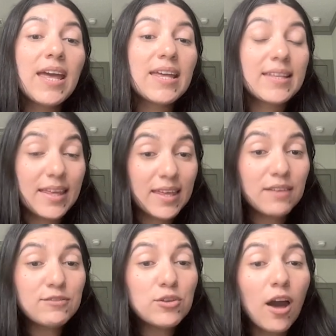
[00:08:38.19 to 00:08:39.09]
it
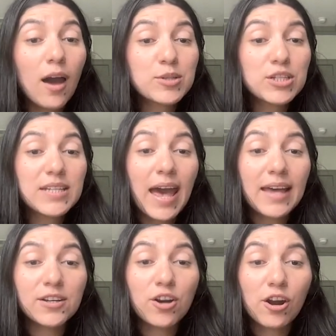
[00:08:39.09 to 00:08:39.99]
gives you the option to
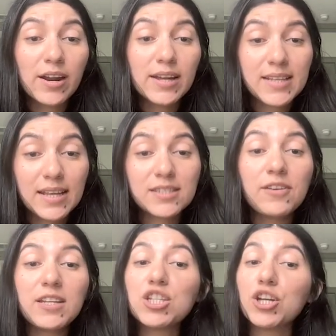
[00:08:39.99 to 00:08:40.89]
add an RSS
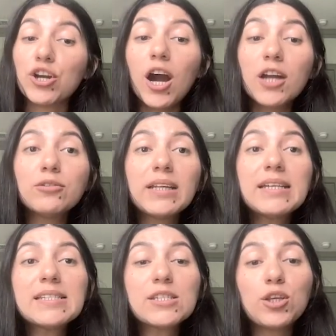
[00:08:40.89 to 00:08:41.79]
feed to your auto
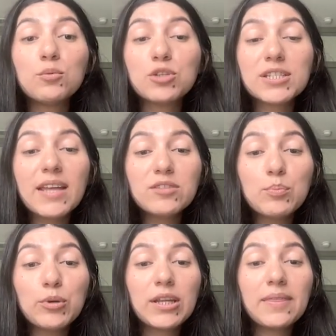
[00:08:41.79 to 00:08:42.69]
list. So you would just have to
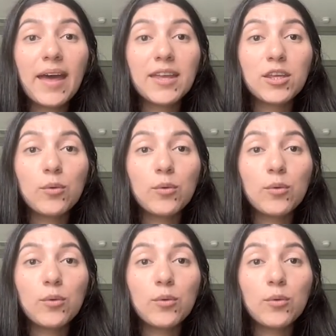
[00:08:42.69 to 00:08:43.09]
put in that